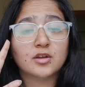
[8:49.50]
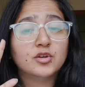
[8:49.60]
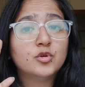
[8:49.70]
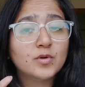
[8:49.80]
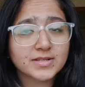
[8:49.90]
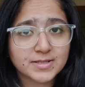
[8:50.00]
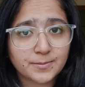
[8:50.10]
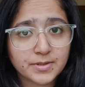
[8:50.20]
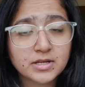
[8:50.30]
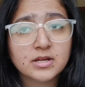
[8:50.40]
no
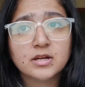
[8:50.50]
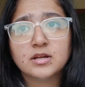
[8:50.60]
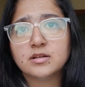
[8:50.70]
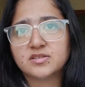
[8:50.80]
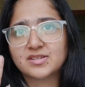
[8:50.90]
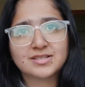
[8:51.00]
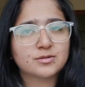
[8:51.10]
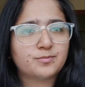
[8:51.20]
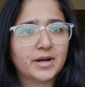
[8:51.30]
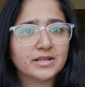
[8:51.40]
SAP, just
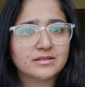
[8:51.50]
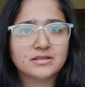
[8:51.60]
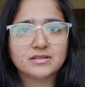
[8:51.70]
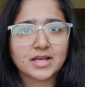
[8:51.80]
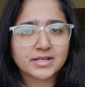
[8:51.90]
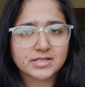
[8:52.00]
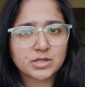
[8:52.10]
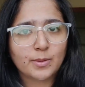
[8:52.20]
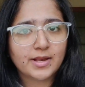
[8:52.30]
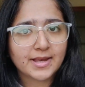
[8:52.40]
Python,
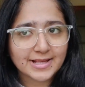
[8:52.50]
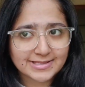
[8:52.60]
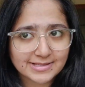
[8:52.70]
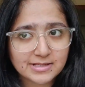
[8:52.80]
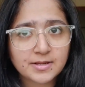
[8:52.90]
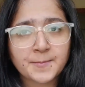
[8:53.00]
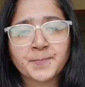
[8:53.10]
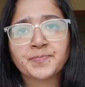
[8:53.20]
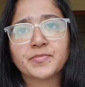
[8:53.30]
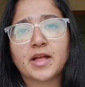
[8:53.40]
SQL and Excel.
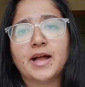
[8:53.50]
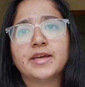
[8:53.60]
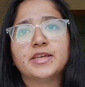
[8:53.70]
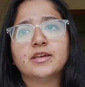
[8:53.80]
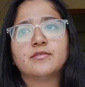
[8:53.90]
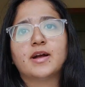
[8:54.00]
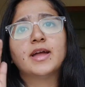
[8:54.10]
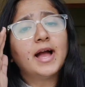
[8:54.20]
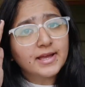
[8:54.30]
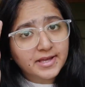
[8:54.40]

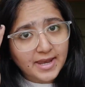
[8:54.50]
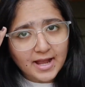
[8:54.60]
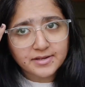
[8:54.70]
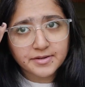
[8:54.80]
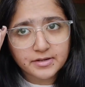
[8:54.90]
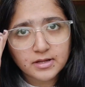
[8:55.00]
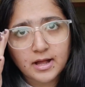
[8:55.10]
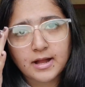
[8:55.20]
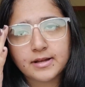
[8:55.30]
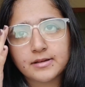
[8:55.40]
I cracked it,
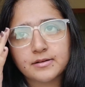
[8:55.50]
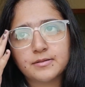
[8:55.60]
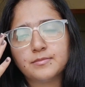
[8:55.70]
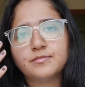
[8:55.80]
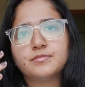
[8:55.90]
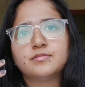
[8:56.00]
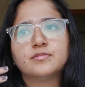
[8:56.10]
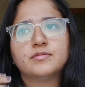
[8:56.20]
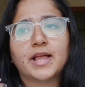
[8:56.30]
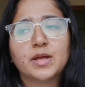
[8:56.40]
and
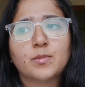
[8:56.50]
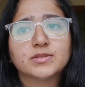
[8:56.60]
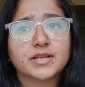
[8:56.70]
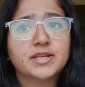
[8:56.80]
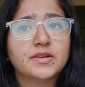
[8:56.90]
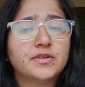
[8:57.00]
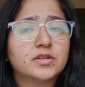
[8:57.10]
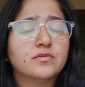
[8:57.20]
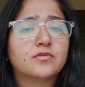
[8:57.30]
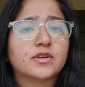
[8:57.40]
likewise, I gave
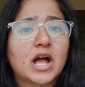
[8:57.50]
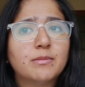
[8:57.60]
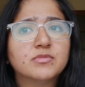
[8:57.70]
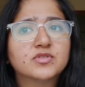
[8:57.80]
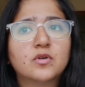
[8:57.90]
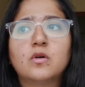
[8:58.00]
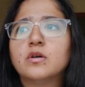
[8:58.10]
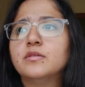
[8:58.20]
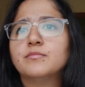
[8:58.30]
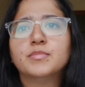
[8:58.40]
interview for
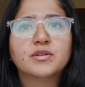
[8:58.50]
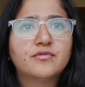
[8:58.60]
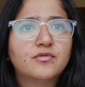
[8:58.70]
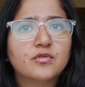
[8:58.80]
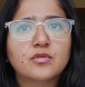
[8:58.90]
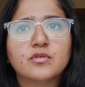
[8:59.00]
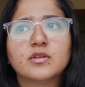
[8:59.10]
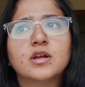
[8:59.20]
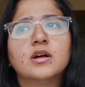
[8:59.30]
Amazon, Big Four,